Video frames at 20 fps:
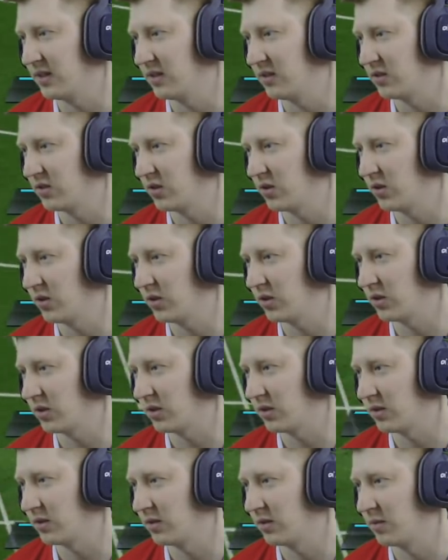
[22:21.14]
It's Cook
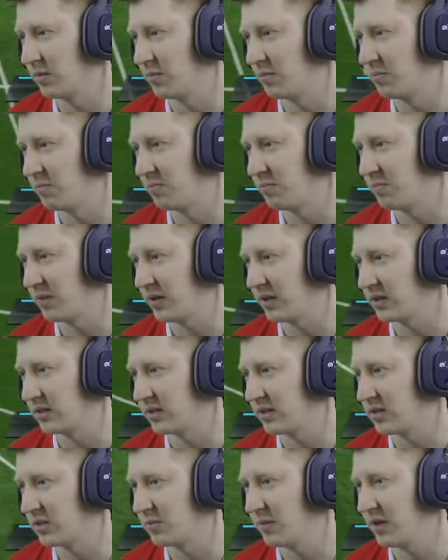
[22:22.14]
back
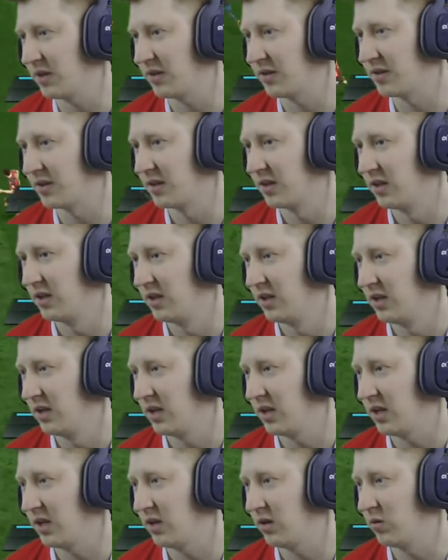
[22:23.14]
to Smith.
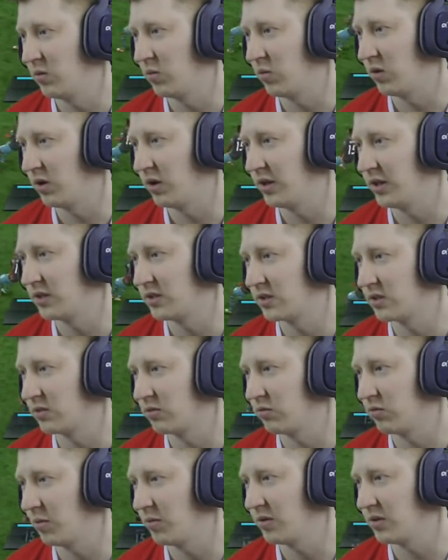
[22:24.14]
Out wide
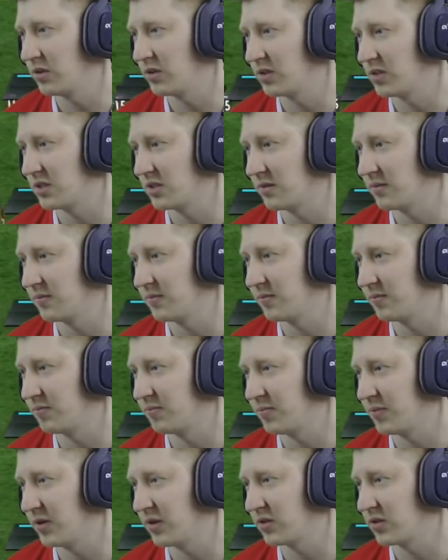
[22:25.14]
to Roberts.
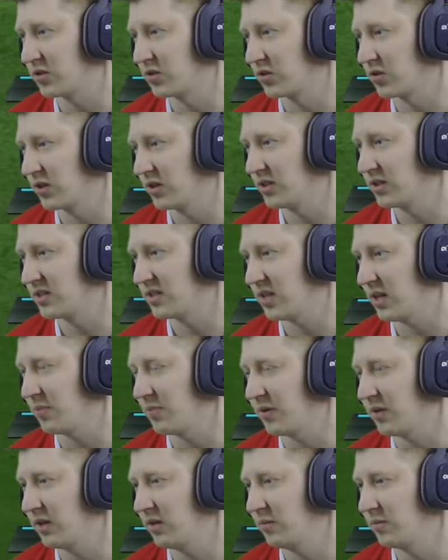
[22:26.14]
Bertrand trying to
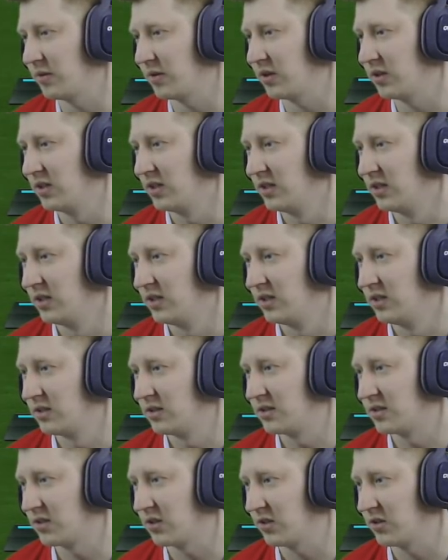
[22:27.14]
step in, but
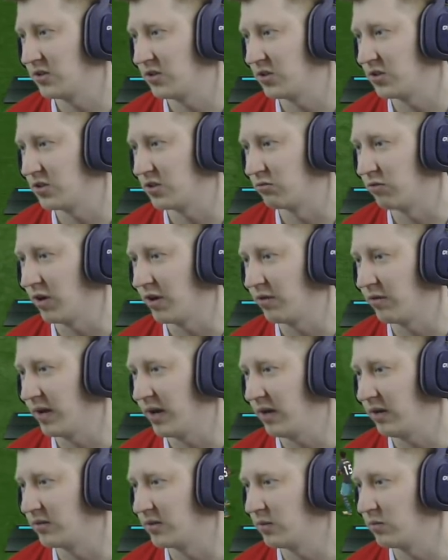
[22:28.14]
decides just to run
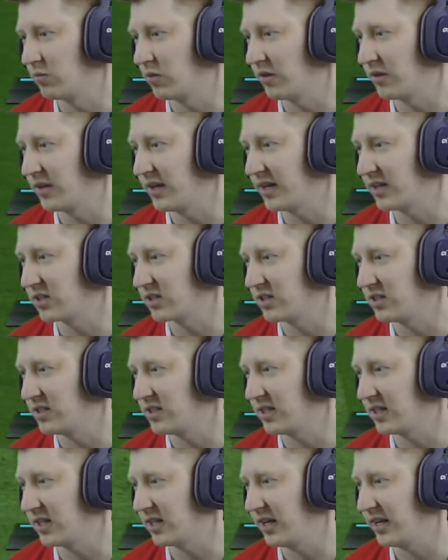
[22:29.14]
around him rather than actually
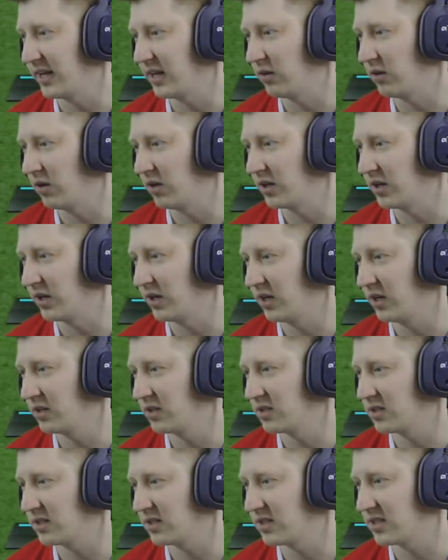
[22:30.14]
stick a leg out like I
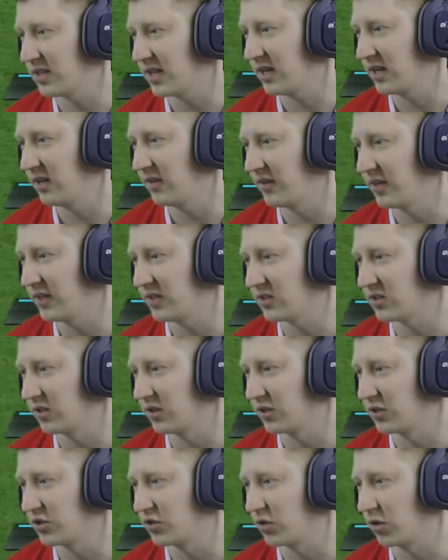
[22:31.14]
asked. Salah, that's a
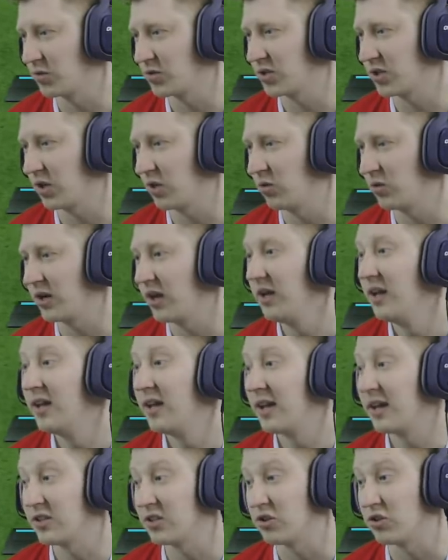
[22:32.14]
nice drop shoulder.
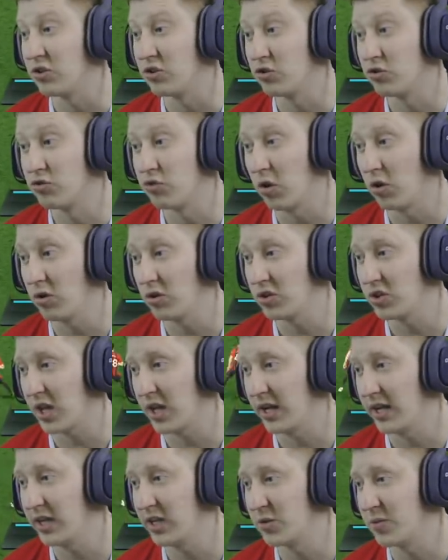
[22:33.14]
That's a strong
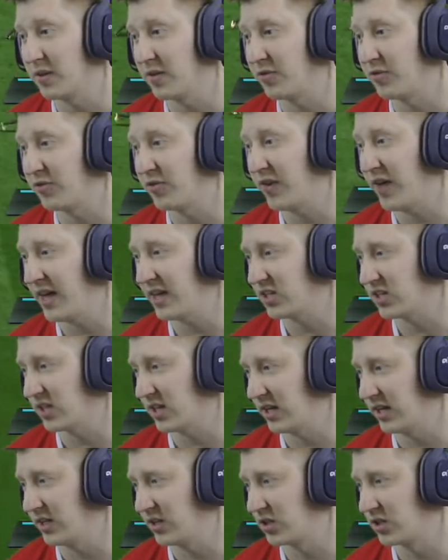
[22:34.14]
challenge, but a fair
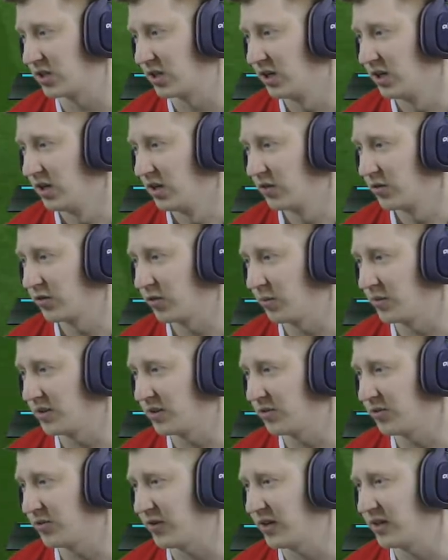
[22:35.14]
challenge from the
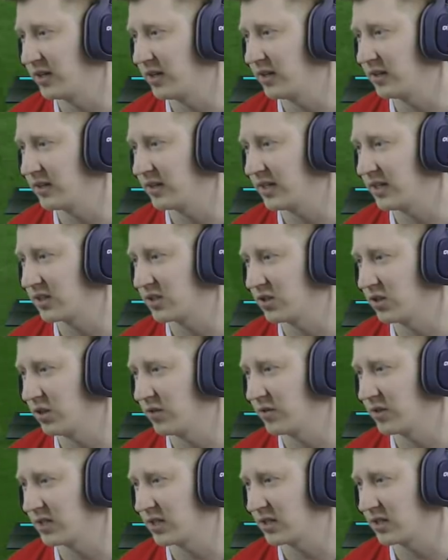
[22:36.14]
defender.
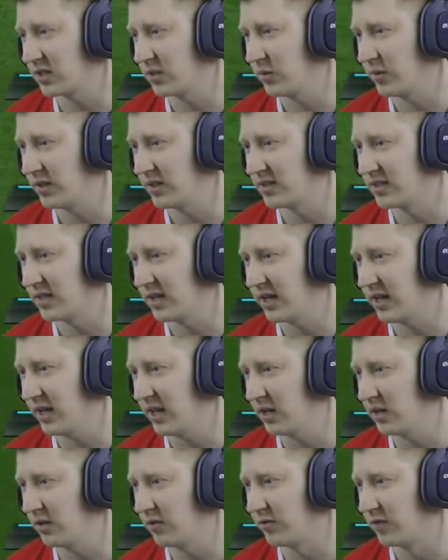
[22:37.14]
Gacinovic actually wins that
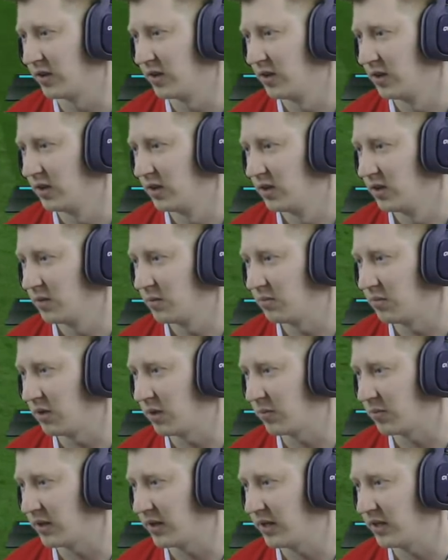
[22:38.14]
head of
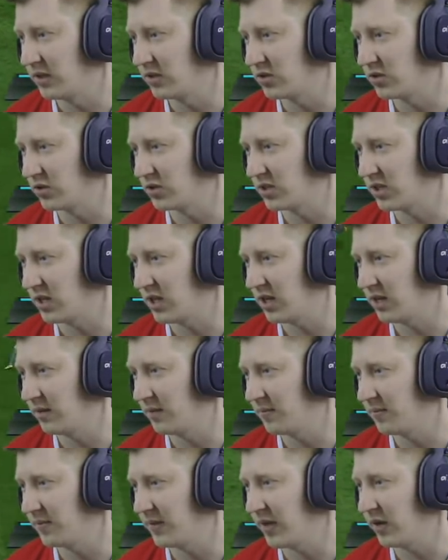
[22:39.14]
I play it. Josh
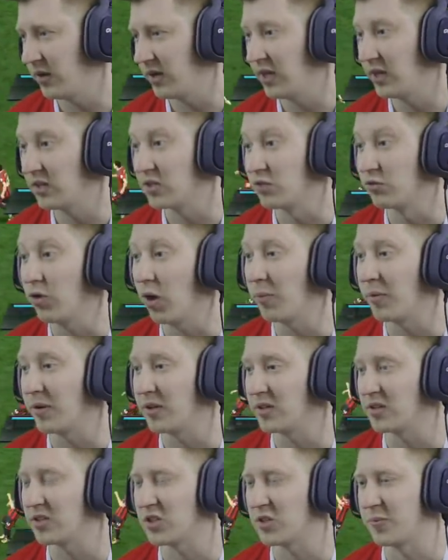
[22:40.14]
King out here to
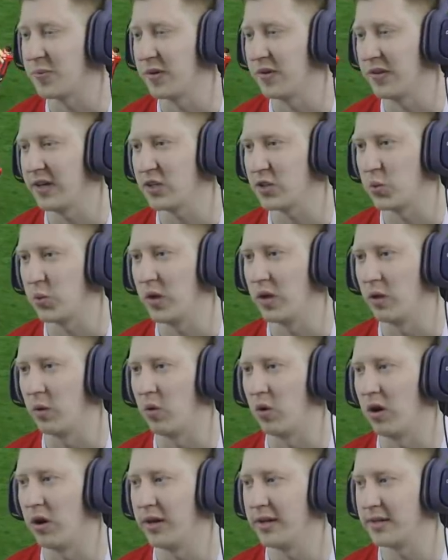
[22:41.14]
Roberts, but that's well
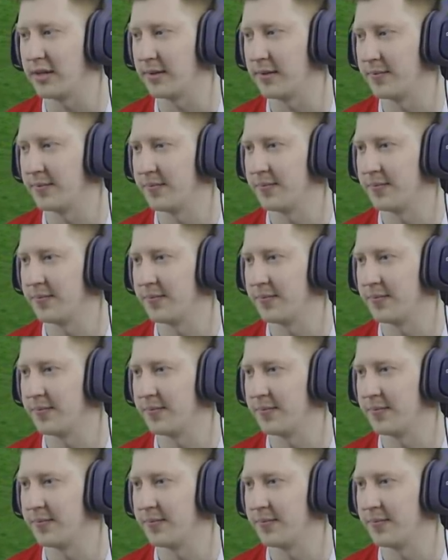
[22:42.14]
wide.